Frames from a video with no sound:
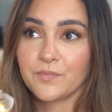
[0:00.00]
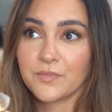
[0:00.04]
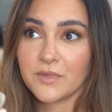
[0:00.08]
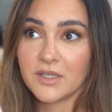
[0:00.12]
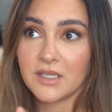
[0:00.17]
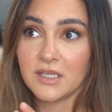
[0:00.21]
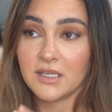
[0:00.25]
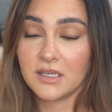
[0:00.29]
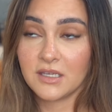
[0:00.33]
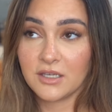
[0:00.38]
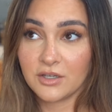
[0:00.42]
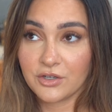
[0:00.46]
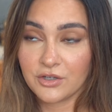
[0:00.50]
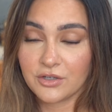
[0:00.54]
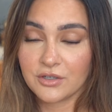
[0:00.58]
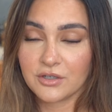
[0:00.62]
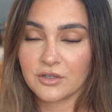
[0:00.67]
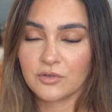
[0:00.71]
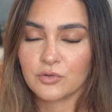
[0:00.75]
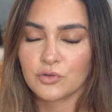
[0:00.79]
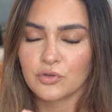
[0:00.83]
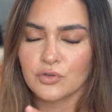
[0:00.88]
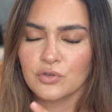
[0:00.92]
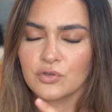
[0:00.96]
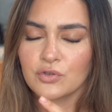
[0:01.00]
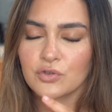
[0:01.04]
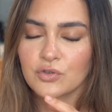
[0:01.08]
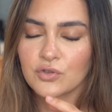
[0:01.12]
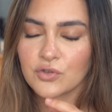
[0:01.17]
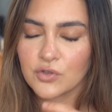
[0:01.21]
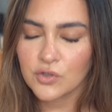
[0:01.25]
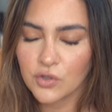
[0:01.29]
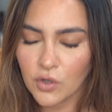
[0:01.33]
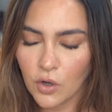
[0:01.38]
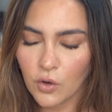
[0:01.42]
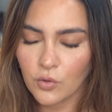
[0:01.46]
here
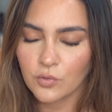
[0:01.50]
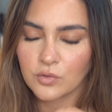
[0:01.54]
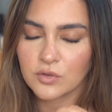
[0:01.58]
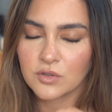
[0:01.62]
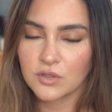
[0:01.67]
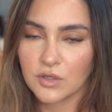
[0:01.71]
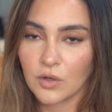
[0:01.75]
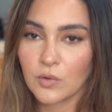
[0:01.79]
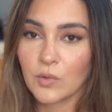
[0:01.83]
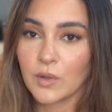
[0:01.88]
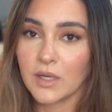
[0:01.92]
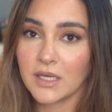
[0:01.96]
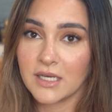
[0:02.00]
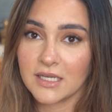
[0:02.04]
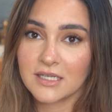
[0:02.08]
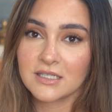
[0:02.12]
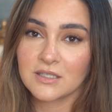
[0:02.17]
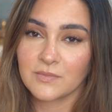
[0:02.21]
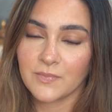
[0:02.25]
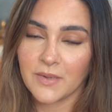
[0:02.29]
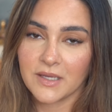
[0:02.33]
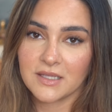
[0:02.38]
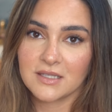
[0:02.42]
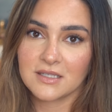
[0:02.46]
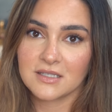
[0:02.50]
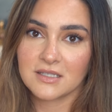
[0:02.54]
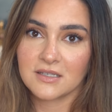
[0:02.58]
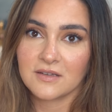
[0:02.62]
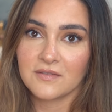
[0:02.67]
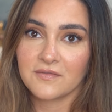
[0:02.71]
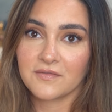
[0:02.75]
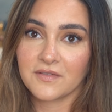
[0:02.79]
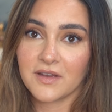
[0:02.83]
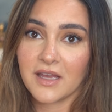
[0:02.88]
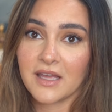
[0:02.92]
so inexpensive.